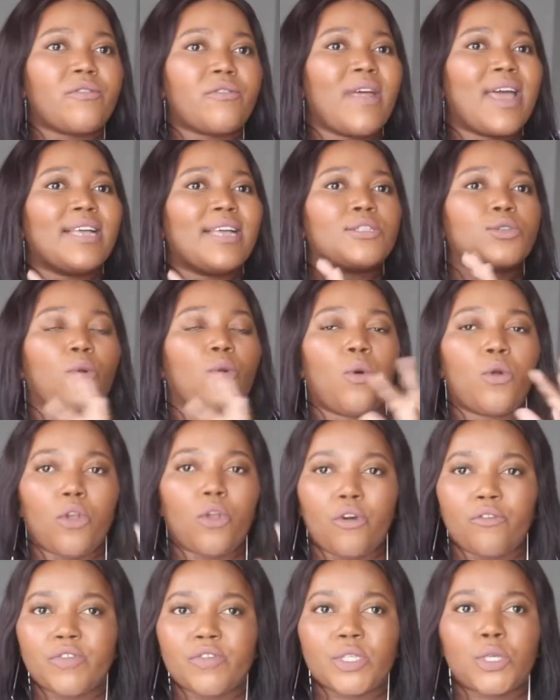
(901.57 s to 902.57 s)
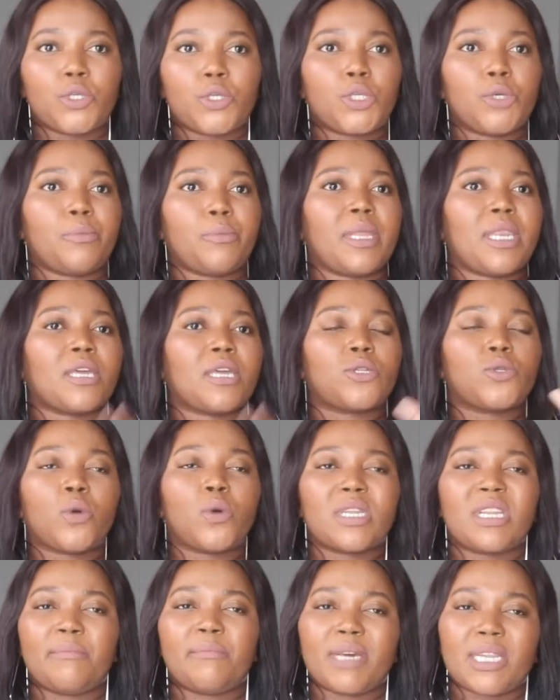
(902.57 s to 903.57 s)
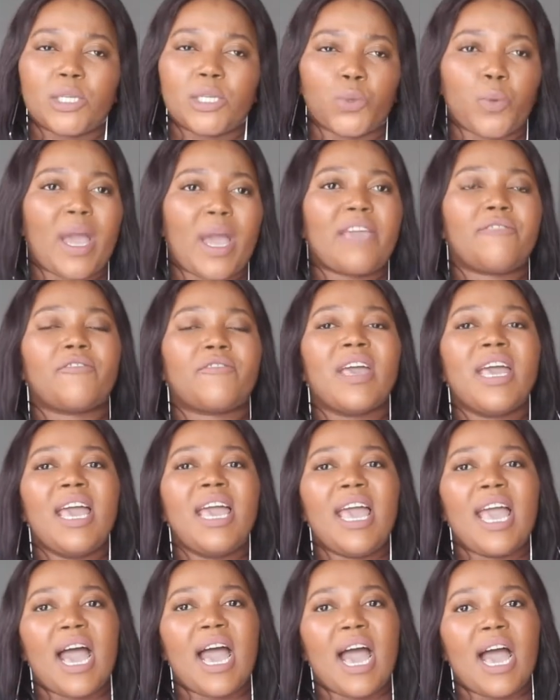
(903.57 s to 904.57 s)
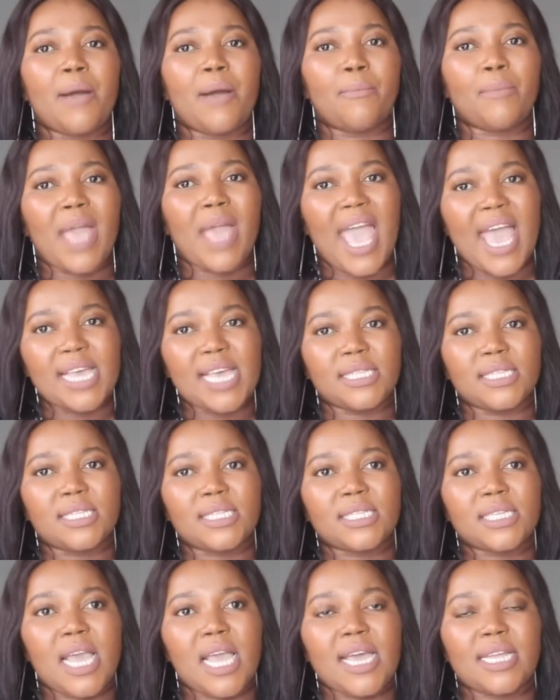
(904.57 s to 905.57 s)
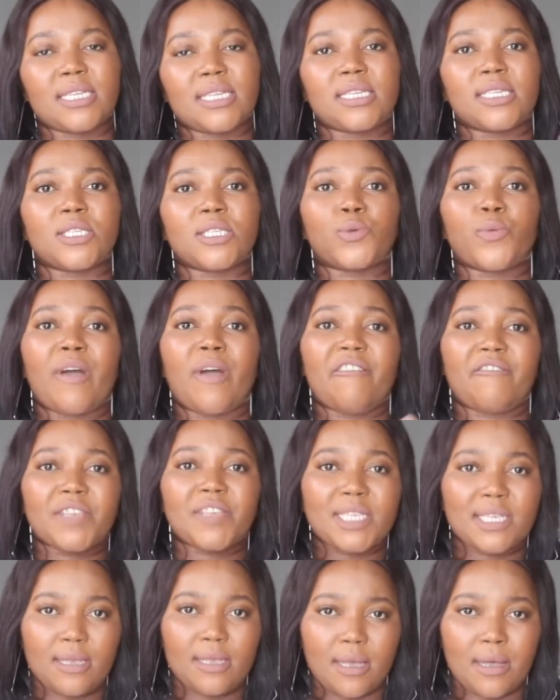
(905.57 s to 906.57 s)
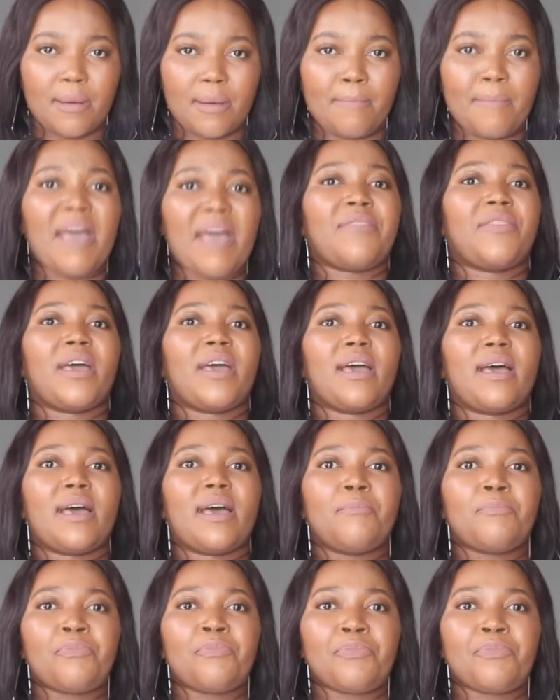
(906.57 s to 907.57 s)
rant all over social media talking about his wife, and his wife's mother,